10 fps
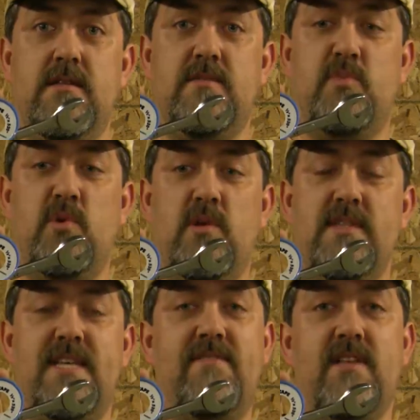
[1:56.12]
spool
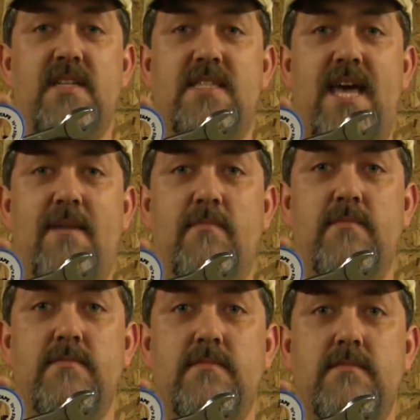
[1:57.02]
of Teflon tape,
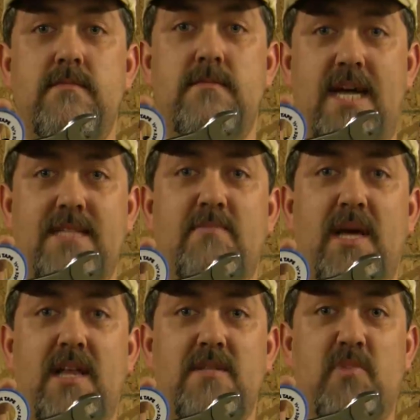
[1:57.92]
that's my clutch